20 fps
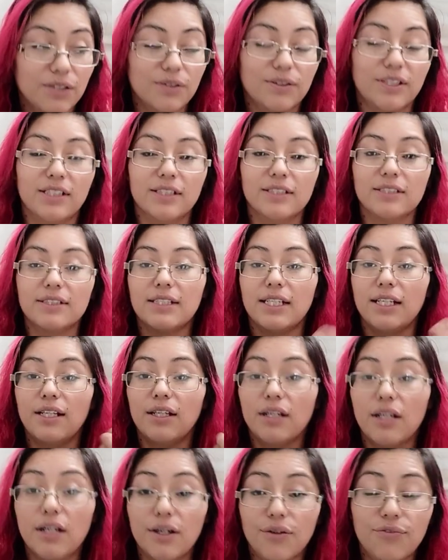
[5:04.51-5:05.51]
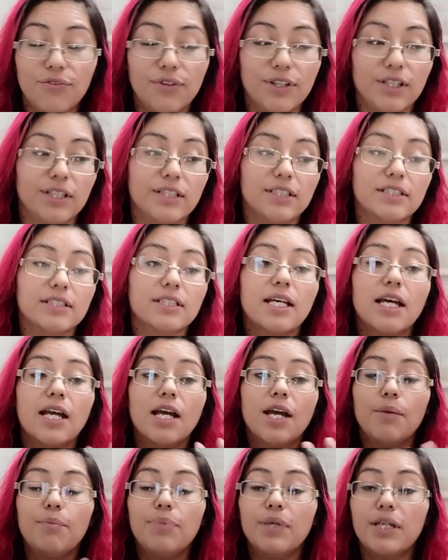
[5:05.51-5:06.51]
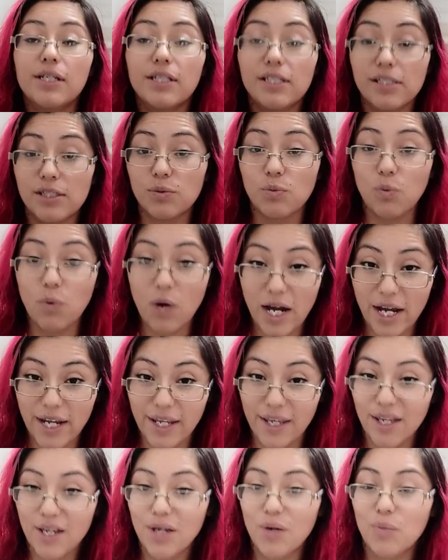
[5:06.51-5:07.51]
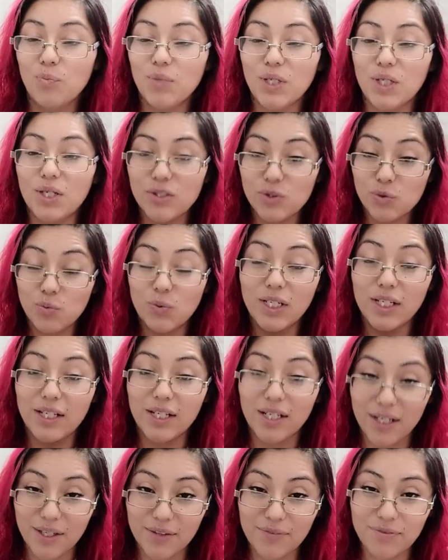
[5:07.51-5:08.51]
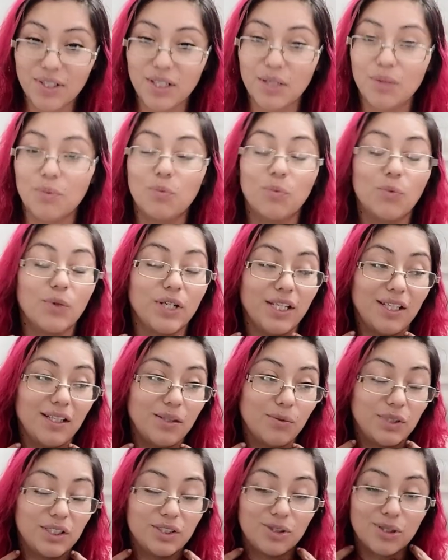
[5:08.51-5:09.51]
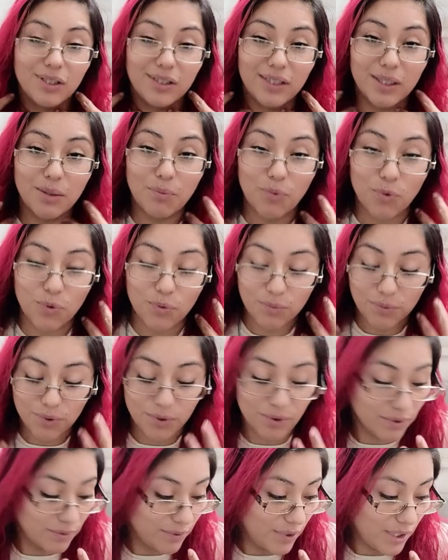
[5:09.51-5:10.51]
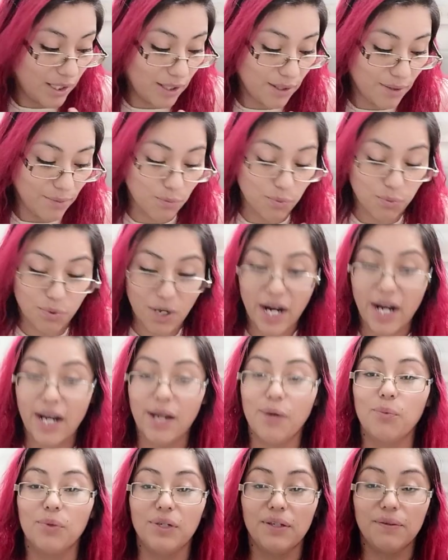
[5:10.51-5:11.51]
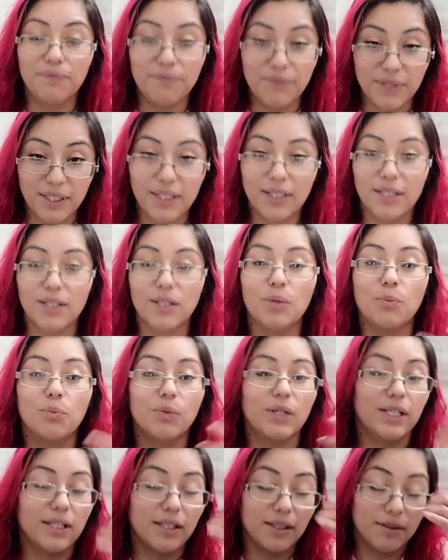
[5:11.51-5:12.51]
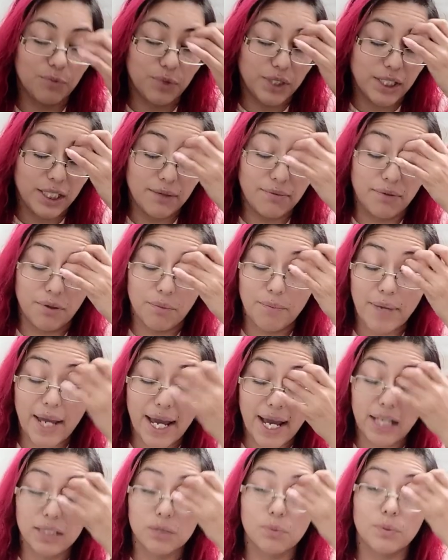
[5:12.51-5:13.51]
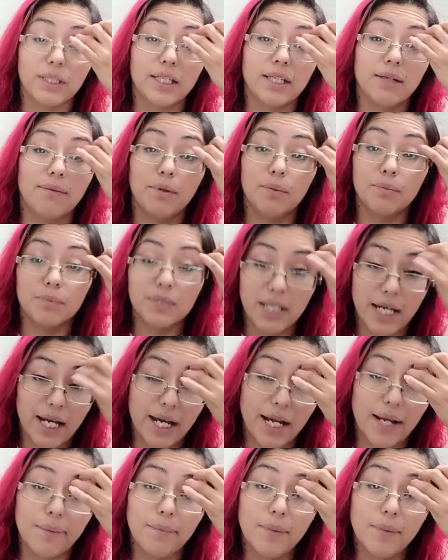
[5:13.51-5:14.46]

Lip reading: us. They love us. Because why? Because we love them. We treat them right. We feed them. We give them baths. We give them time.